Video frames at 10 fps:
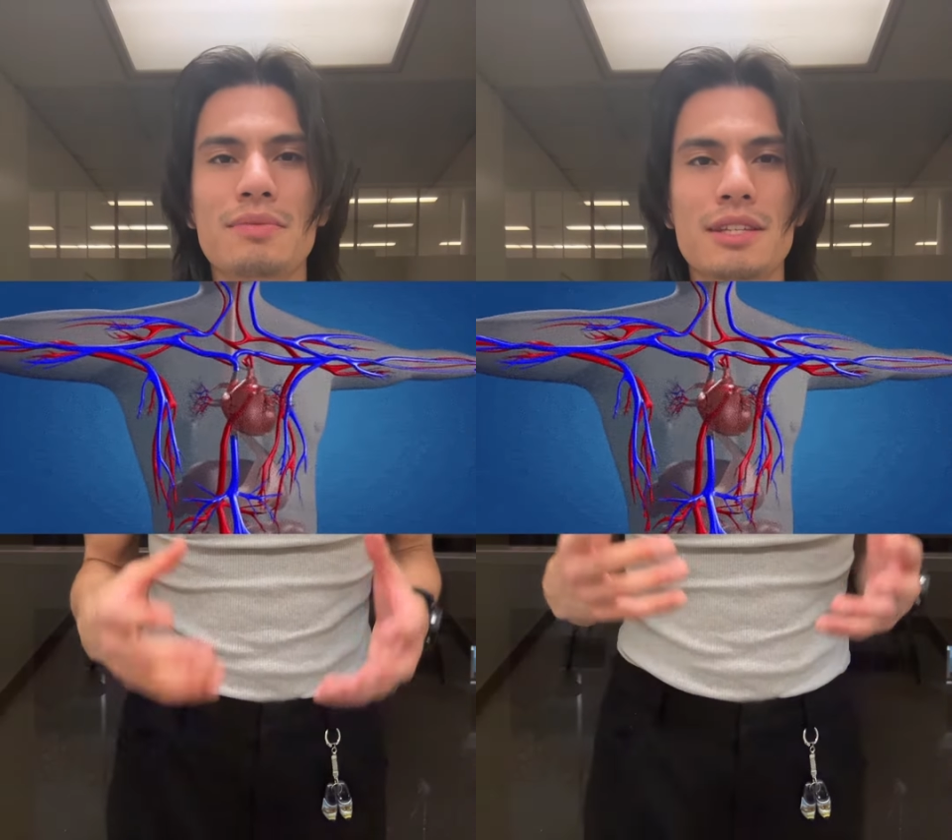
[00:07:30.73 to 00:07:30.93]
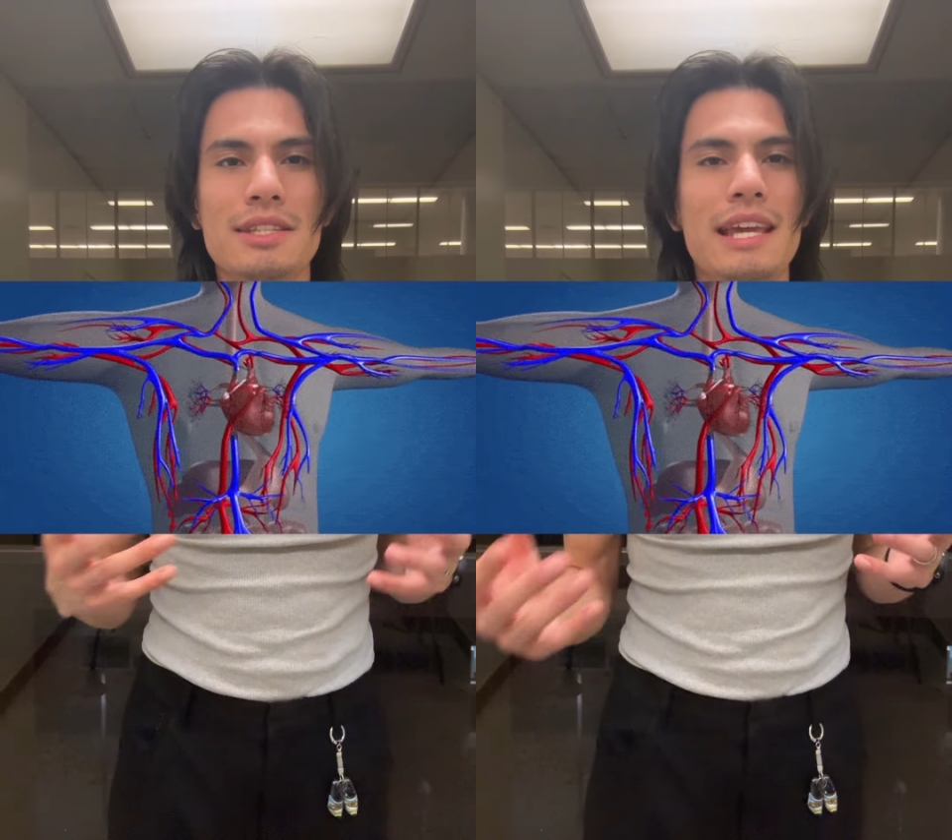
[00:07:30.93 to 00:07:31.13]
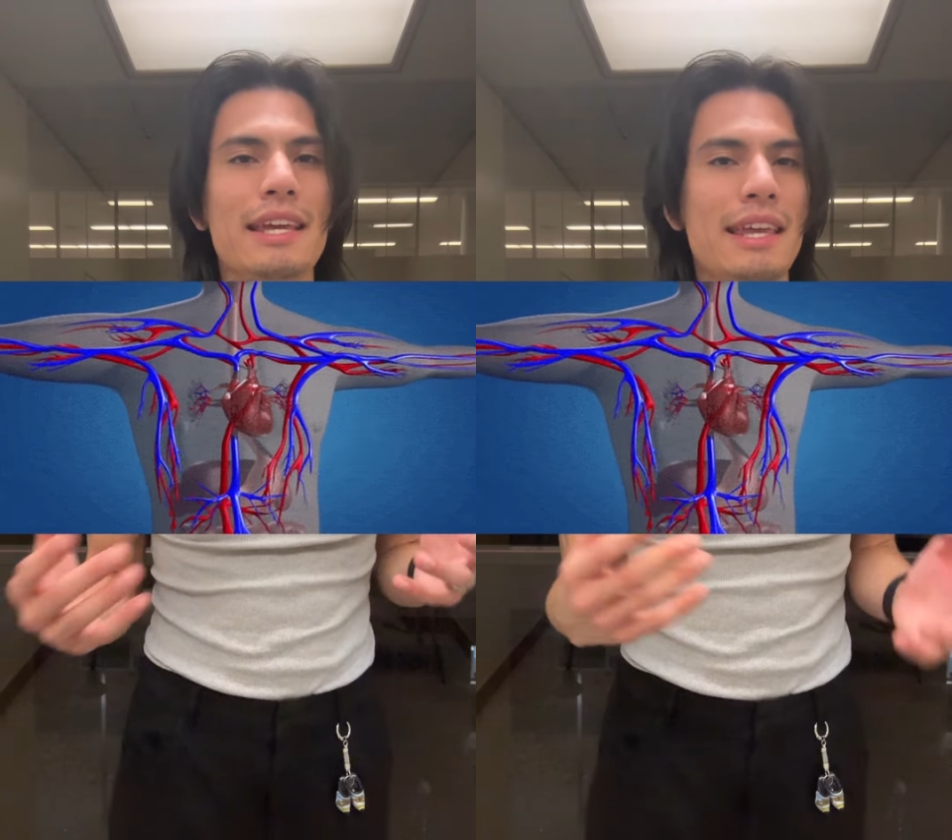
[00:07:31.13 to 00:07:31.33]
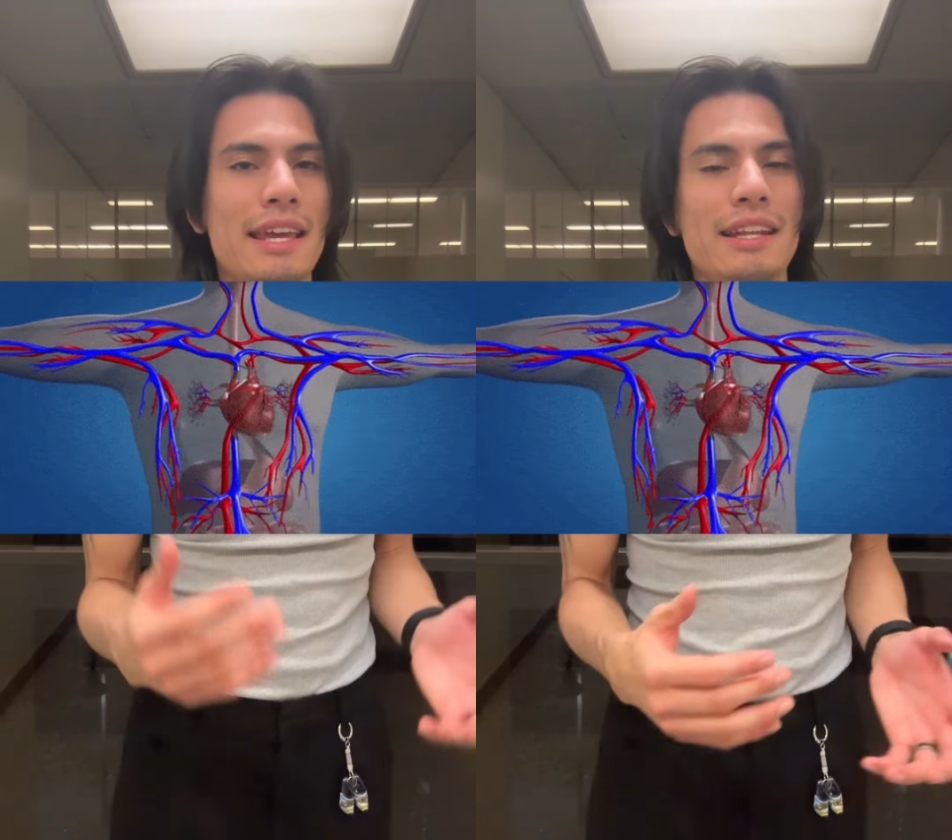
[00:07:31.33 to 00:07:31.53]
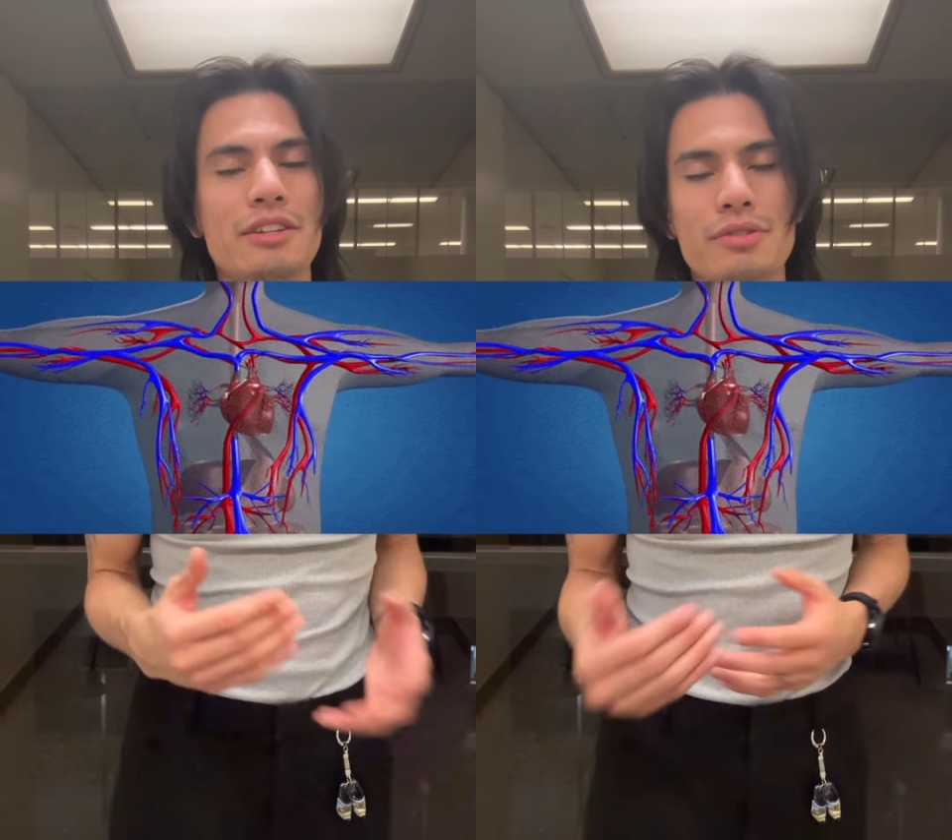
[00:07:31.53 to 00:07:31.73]
to take
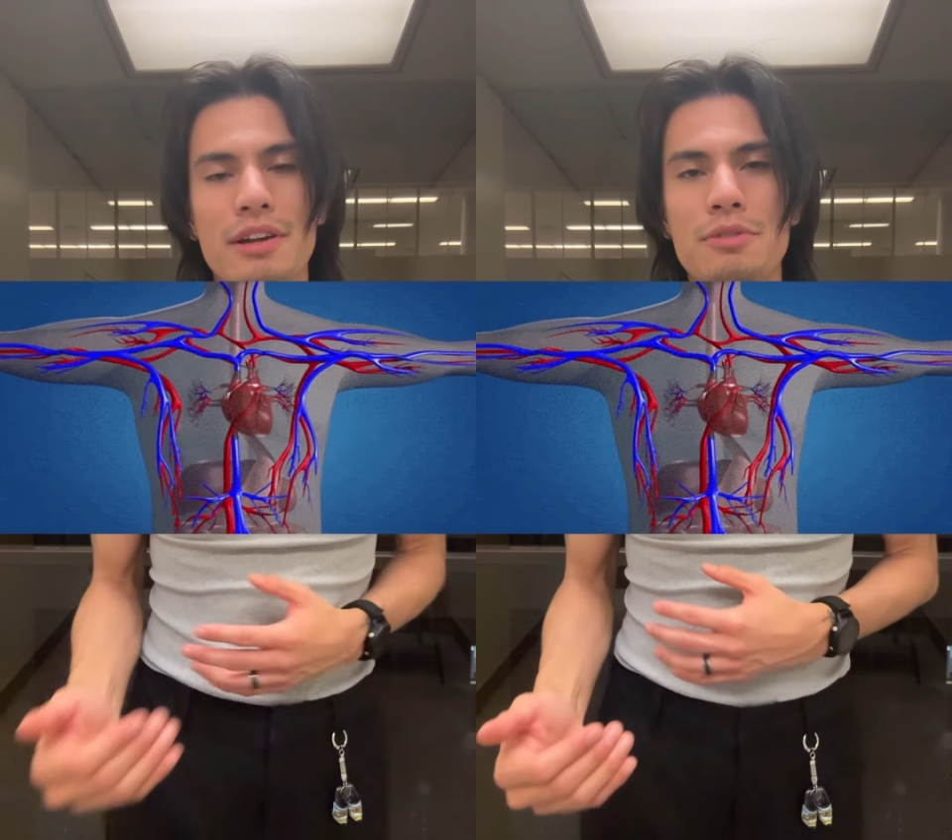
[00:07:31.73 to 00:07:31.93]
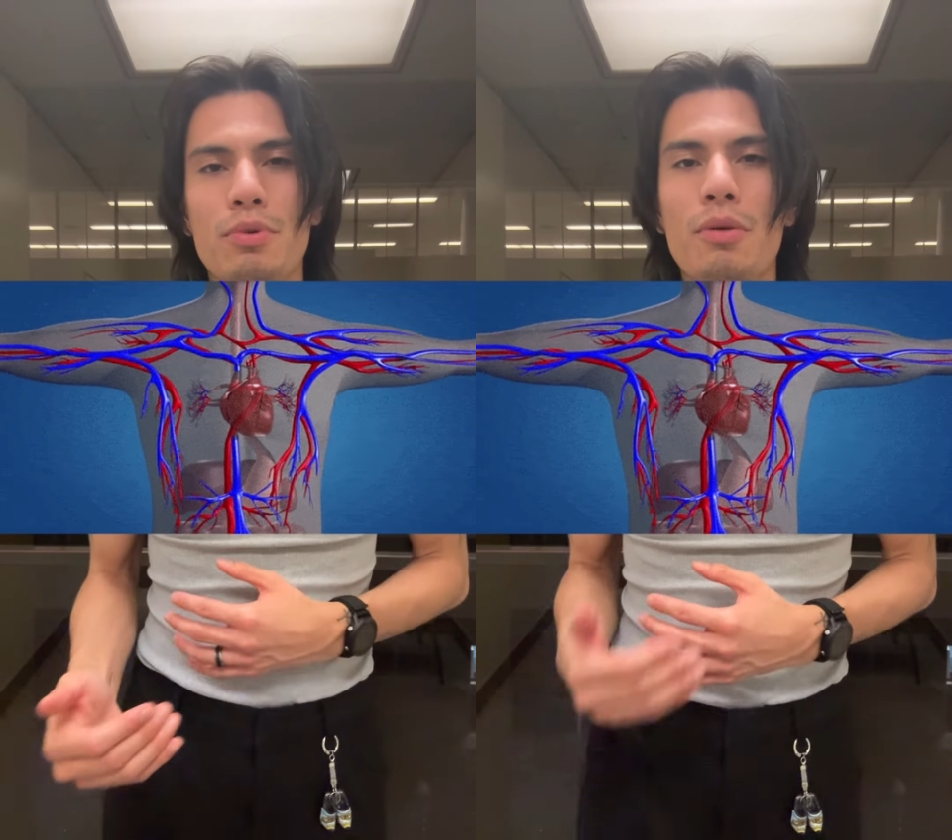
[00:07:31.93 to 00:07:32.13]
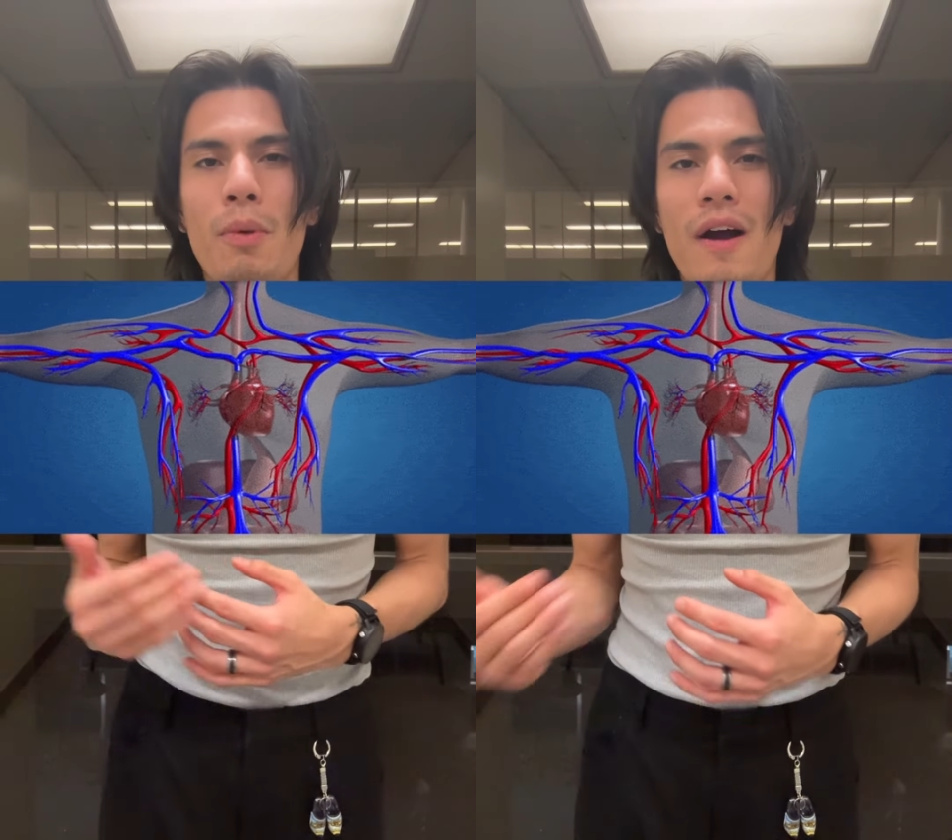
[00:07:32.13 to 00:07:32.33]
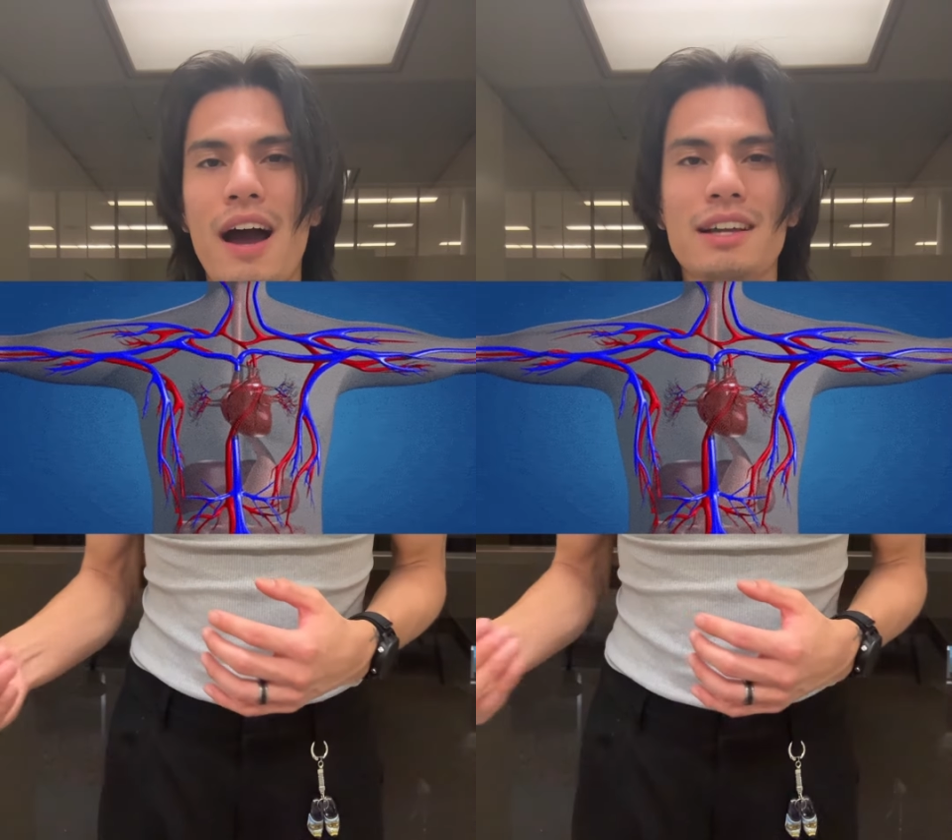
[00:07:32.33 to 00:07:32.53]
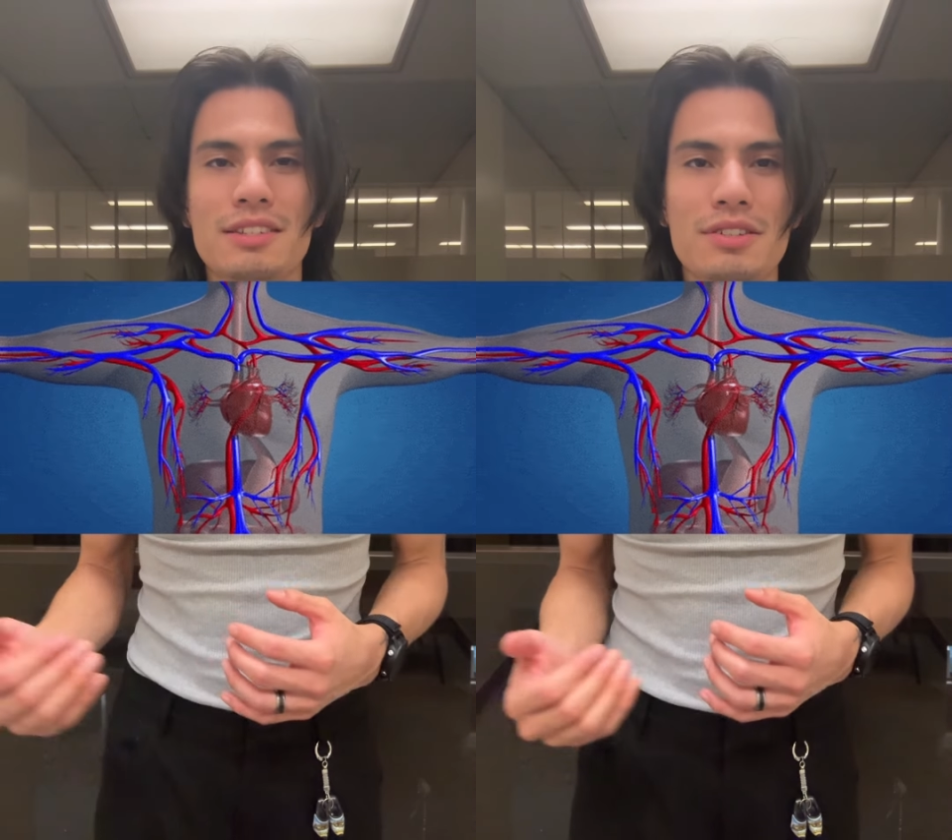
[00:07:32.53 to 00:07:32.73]
in and transport more
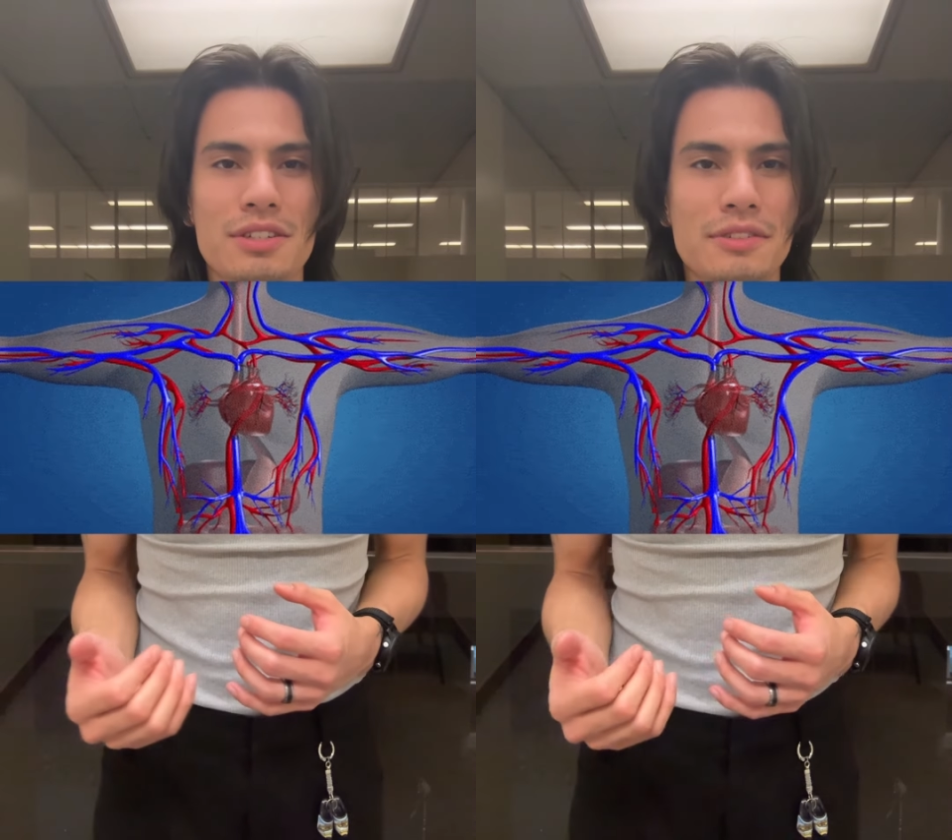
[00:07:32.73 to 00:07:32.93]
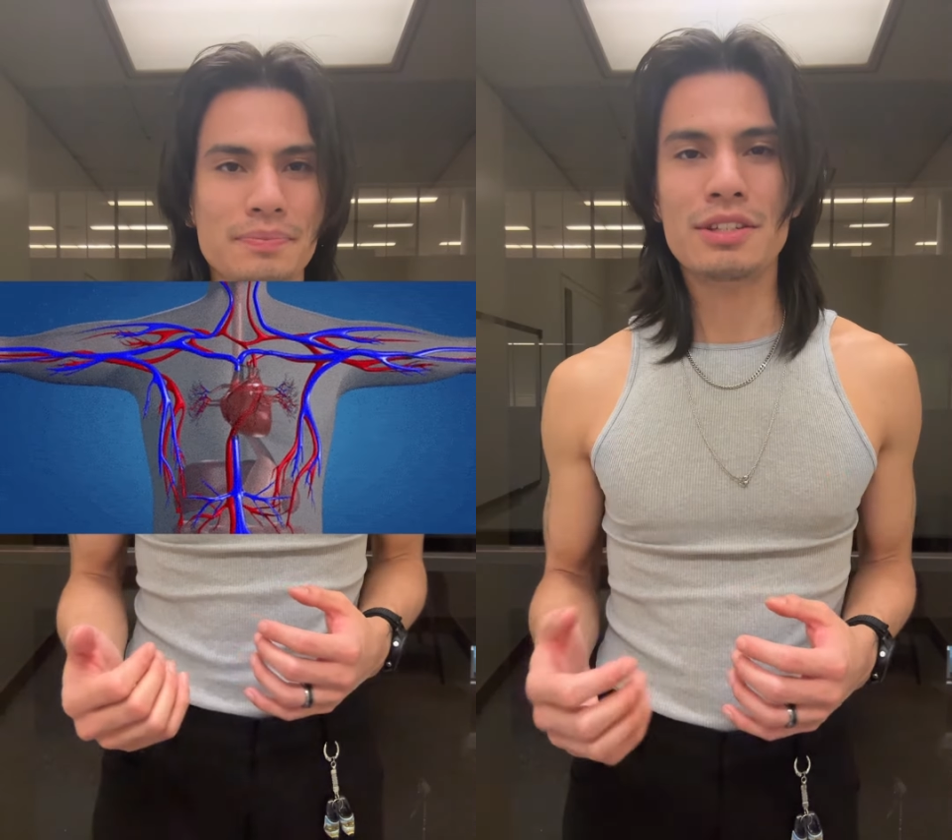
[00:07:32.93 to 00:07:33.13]
oxygen.